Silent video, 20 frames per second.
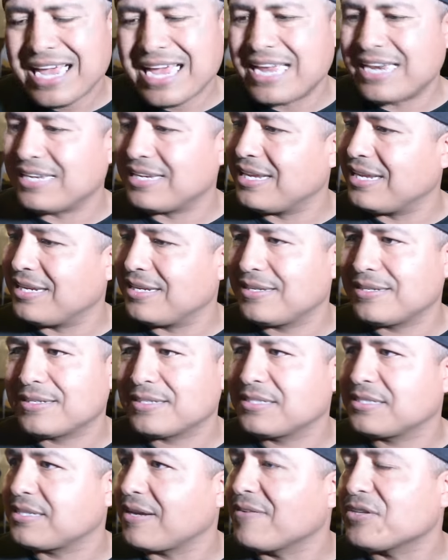And
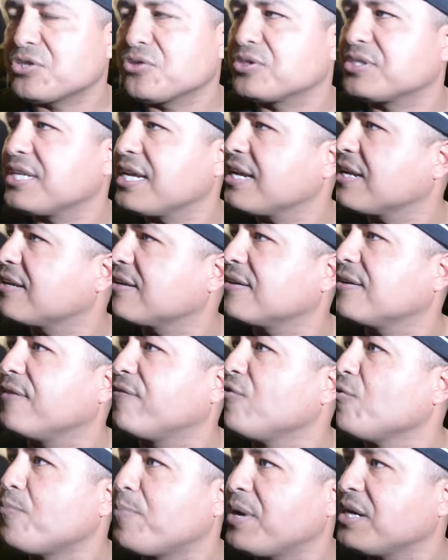Chavez could take a
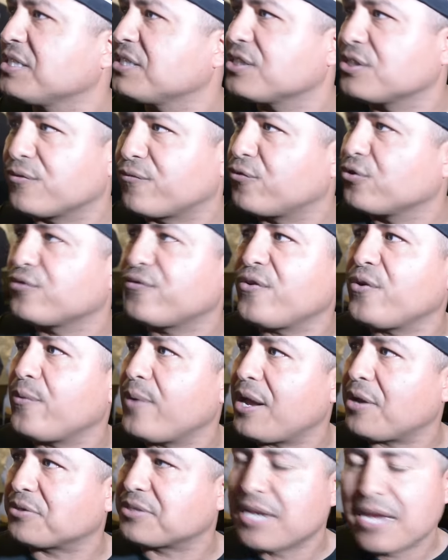few punches the first few
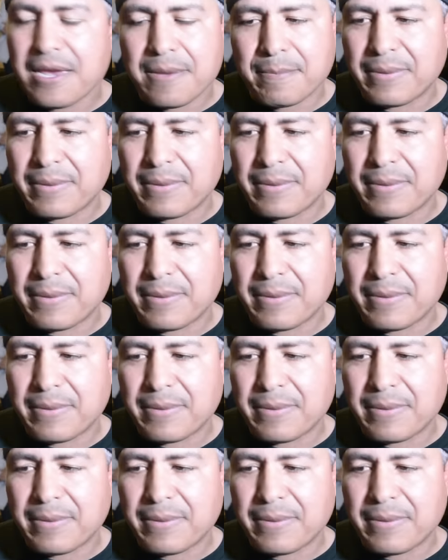rounds,